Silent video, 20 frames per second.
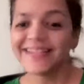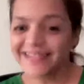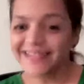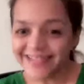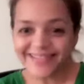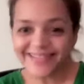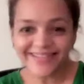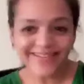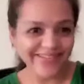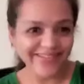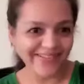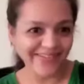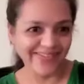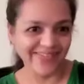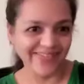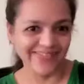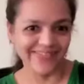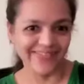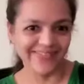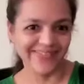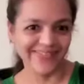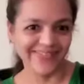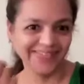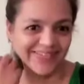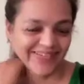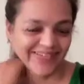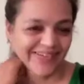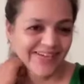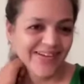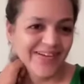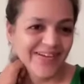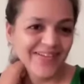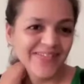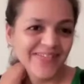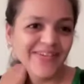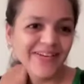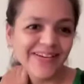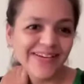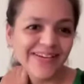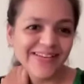Yes or no?
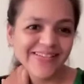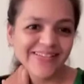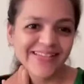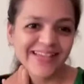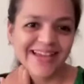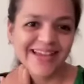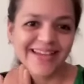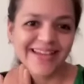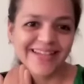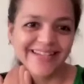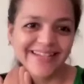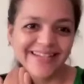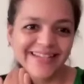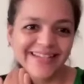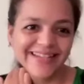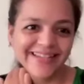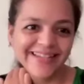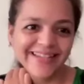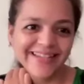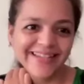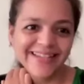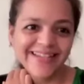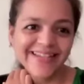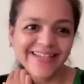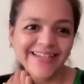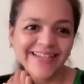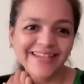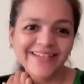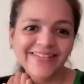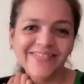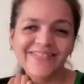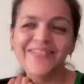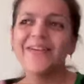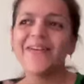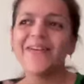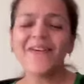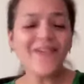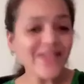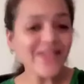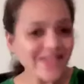We all do that. We
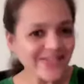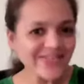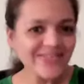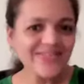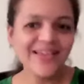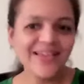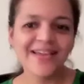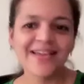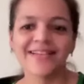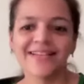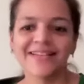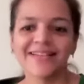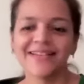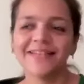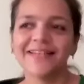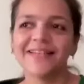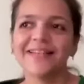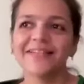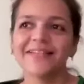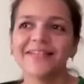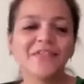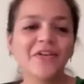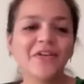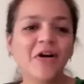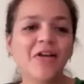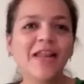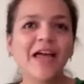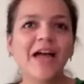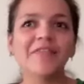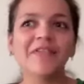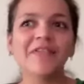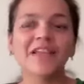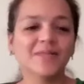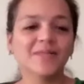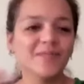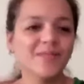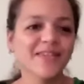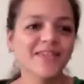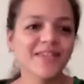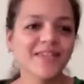all do that. We all have
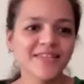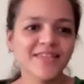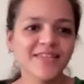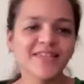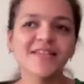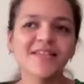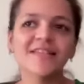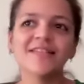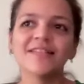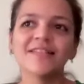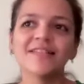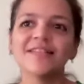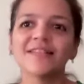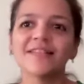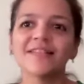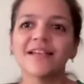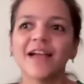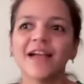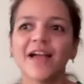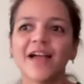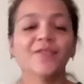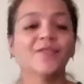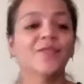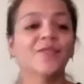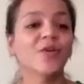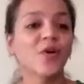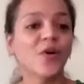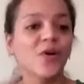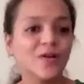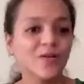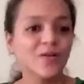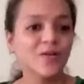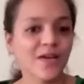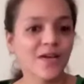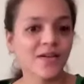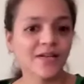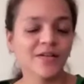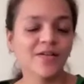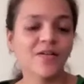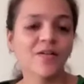experienced it, and we all do
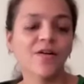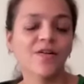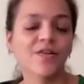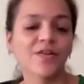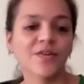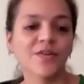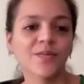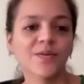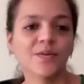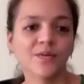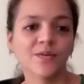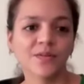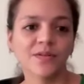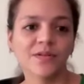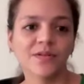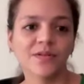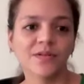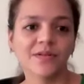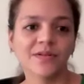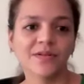that and contribute.